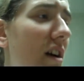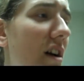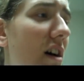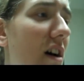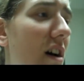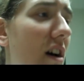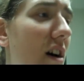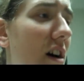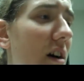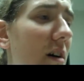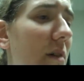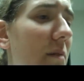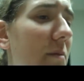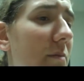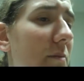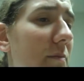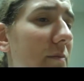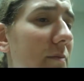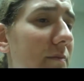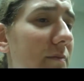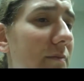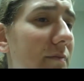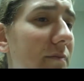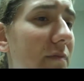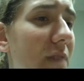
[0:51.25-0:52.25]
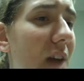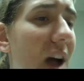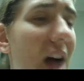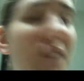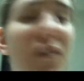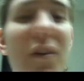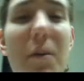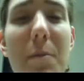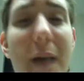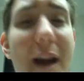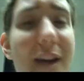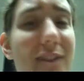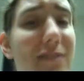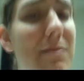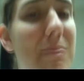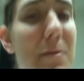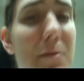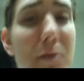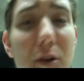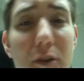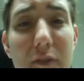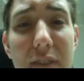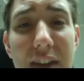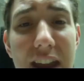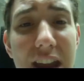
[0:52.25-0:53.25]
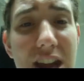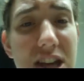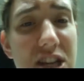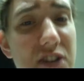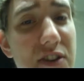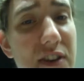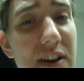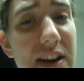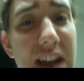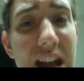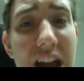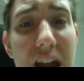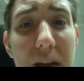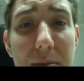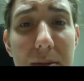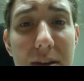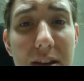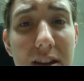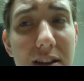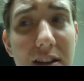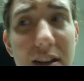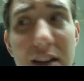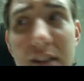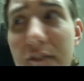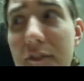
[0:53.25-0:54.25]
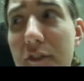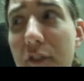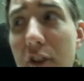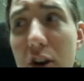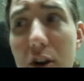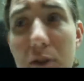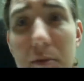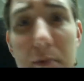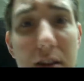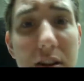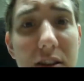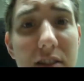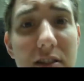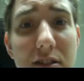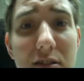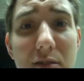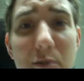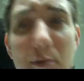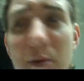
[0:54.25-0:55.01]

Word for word: Um, I feel bad that people are on vacation right now because in Florida because it's